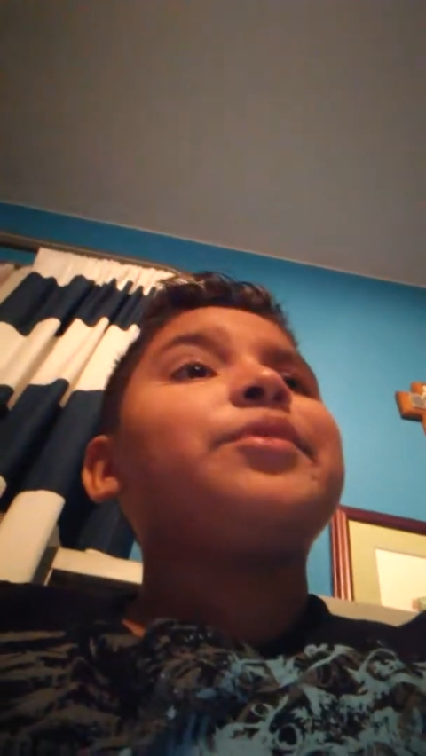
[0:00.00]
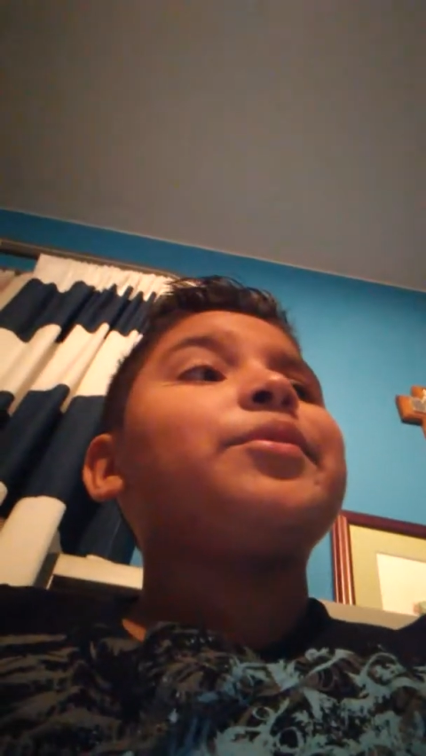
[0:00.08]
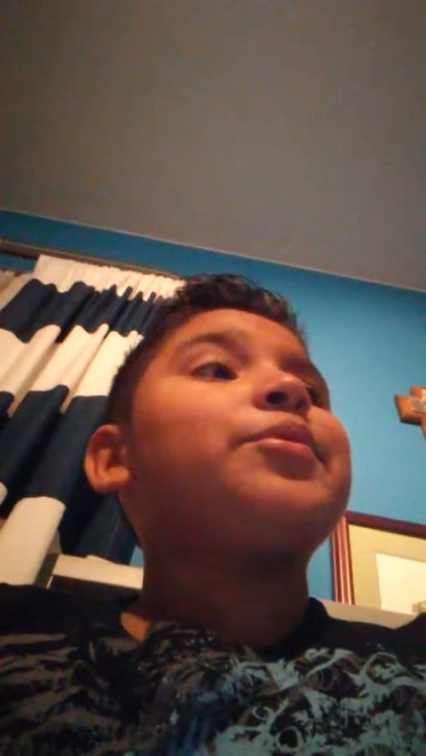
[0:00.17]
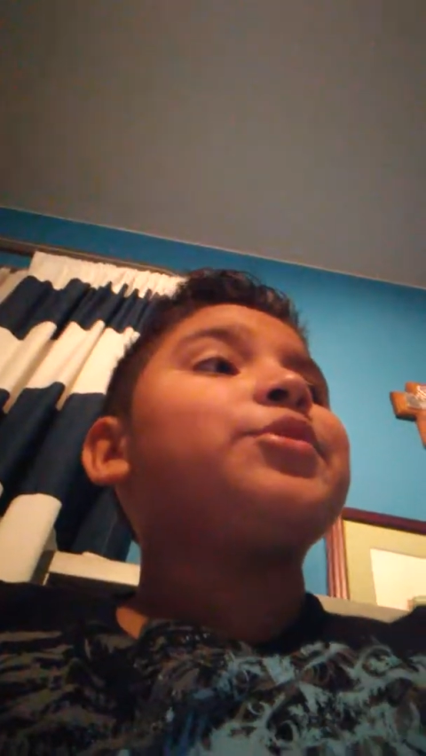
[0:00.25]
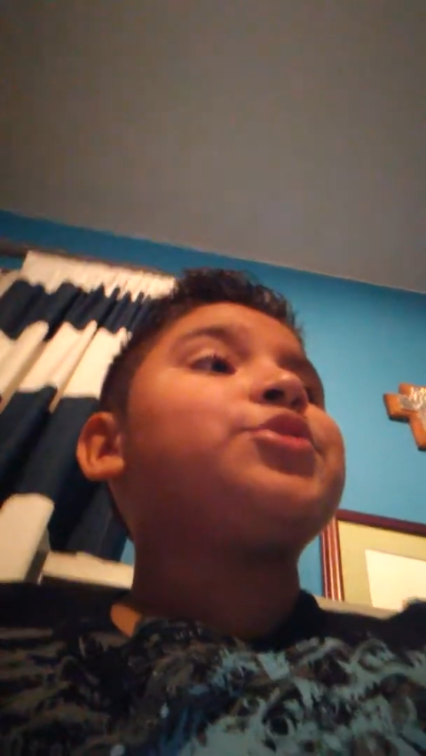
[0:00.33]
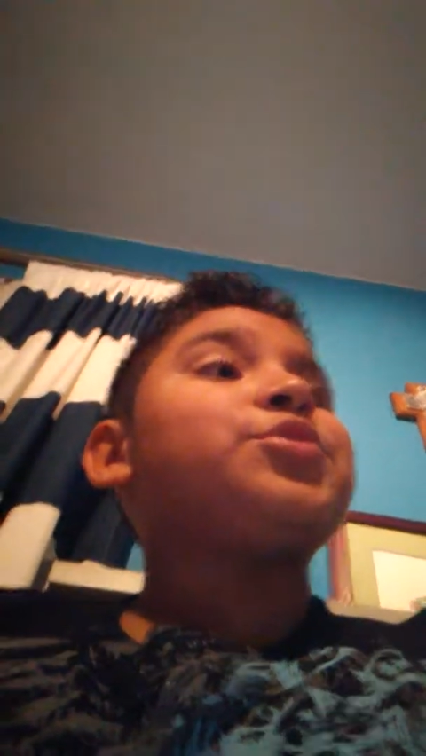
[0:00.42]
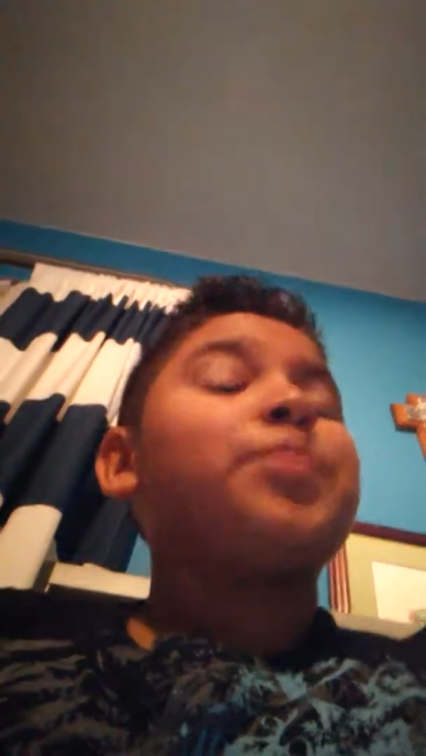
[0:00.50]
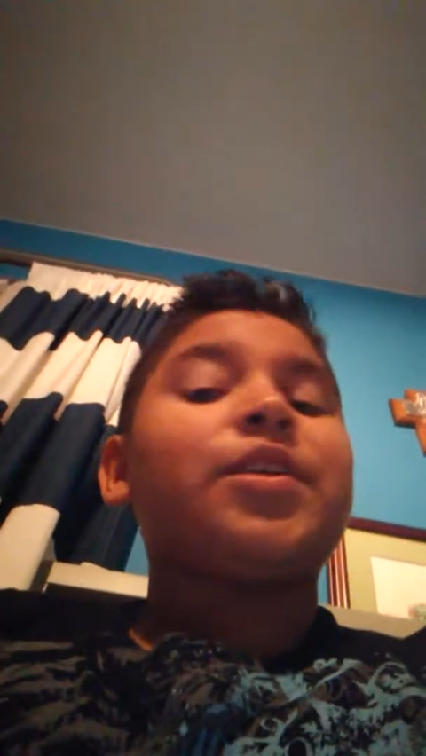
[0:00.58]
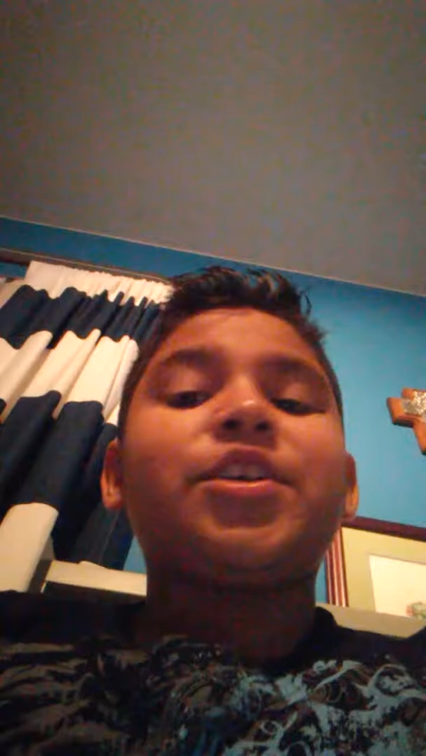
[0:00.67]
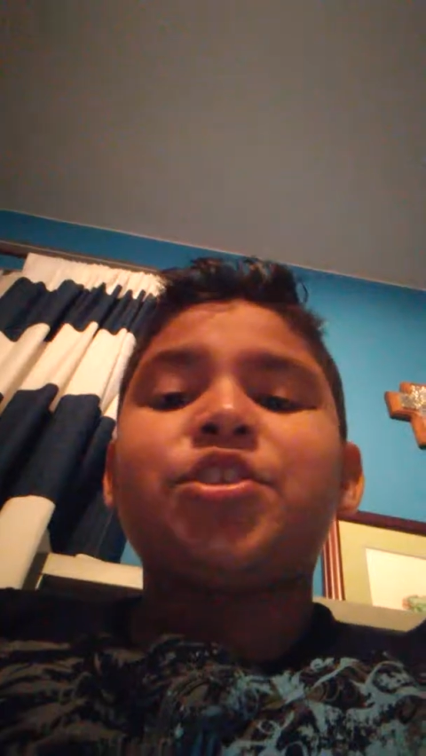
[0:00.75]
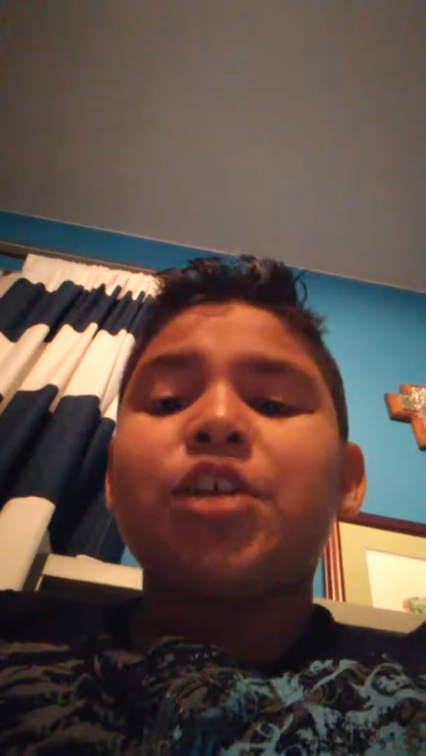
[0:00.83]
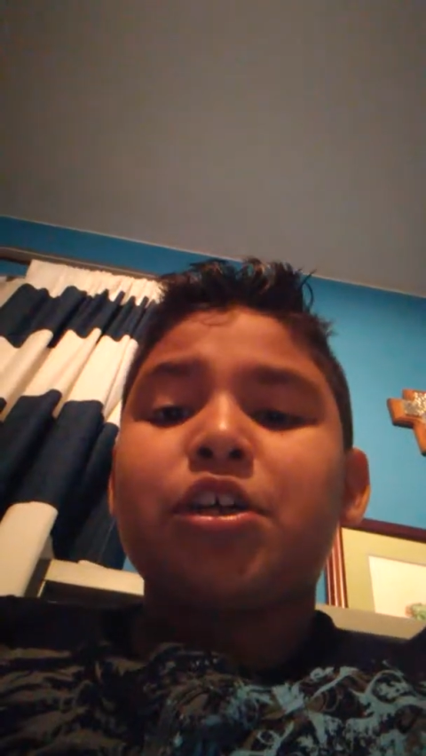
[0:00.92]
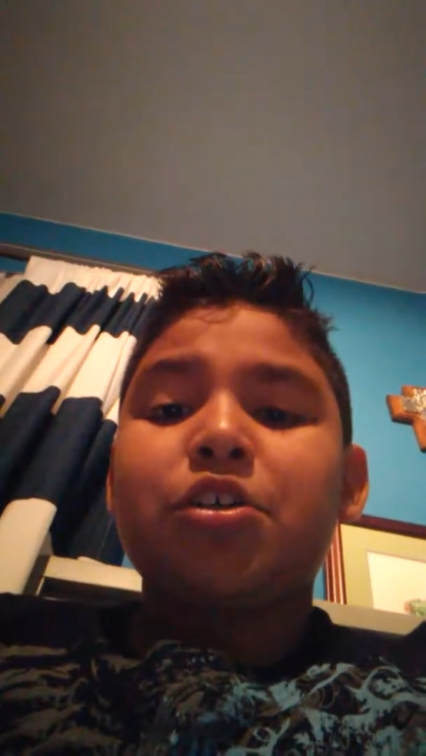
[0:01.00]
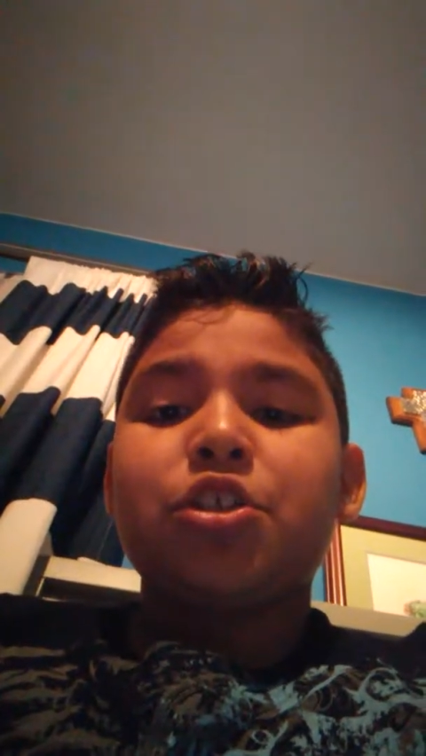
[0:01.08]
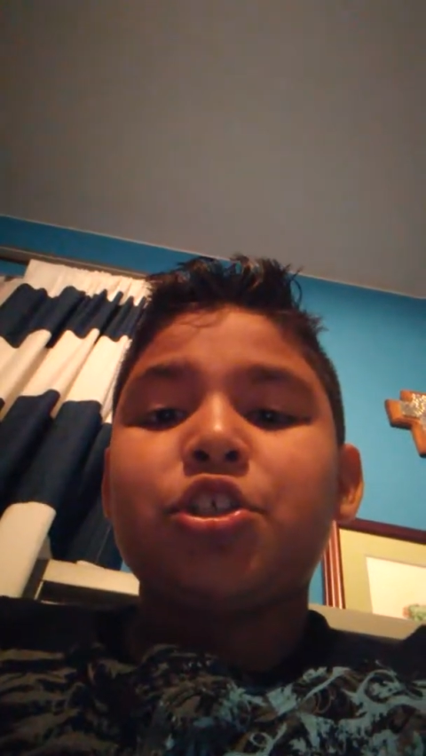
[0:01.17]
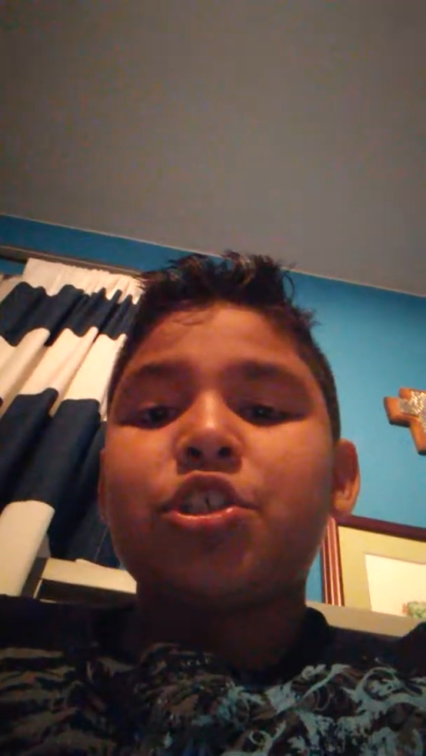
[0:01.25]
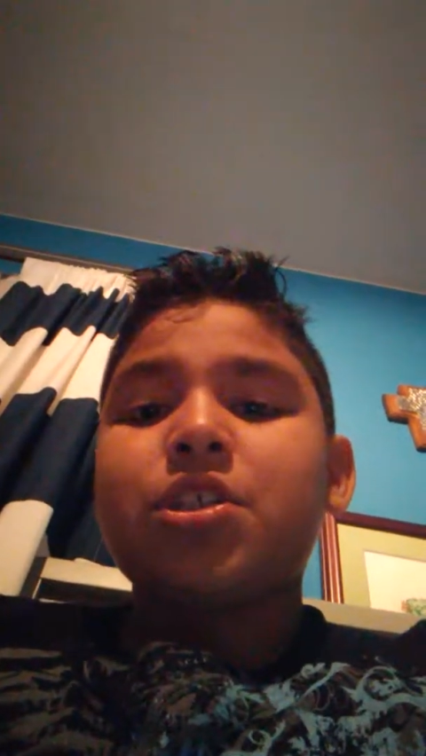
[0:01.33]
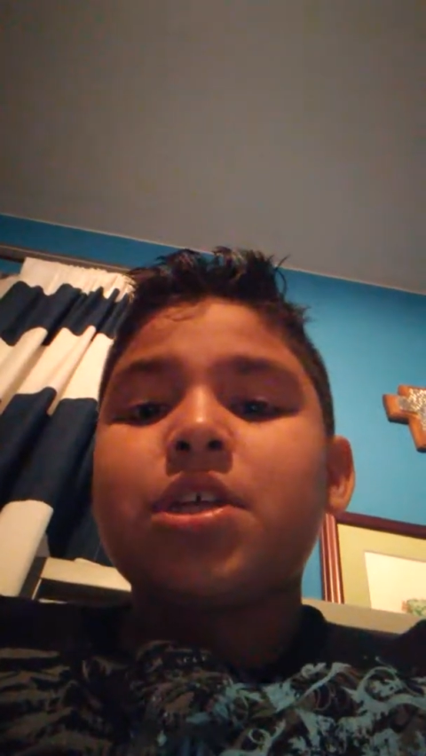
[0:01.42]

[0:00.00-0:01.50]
we were just playing checkers